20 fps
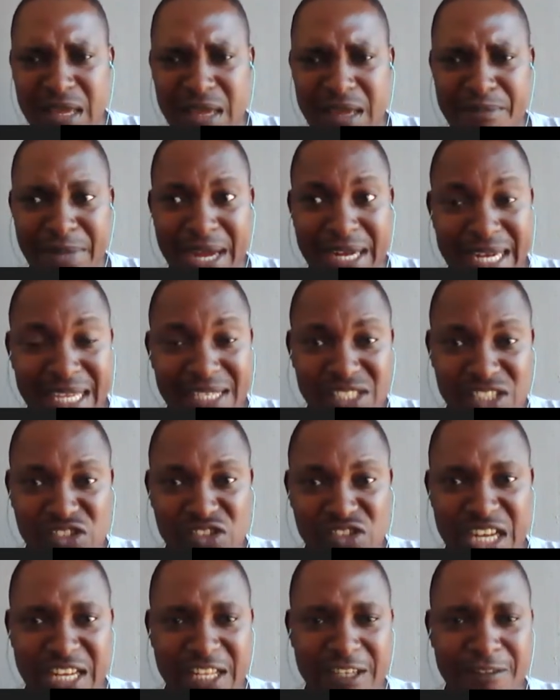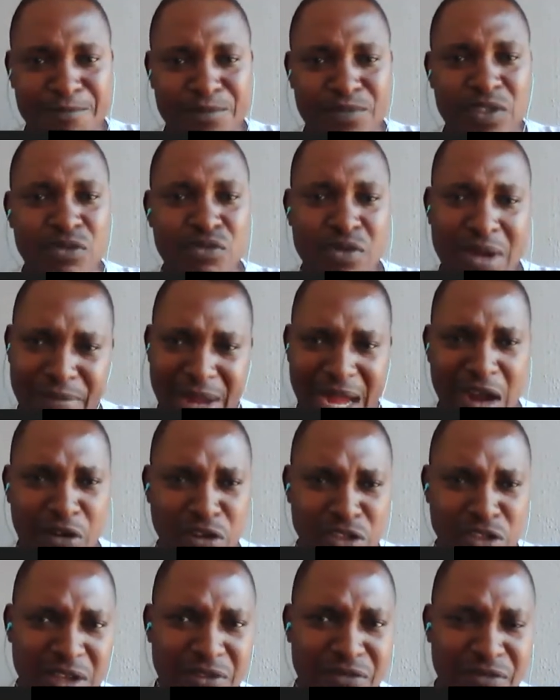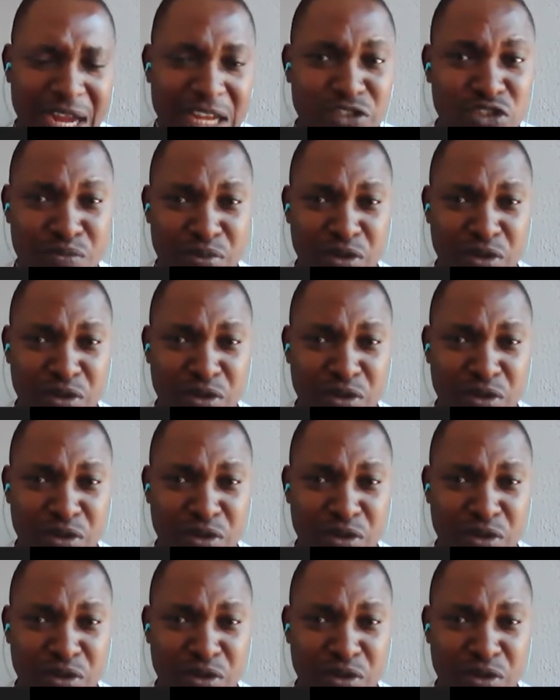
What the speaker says: my next training, whereby I also invite you.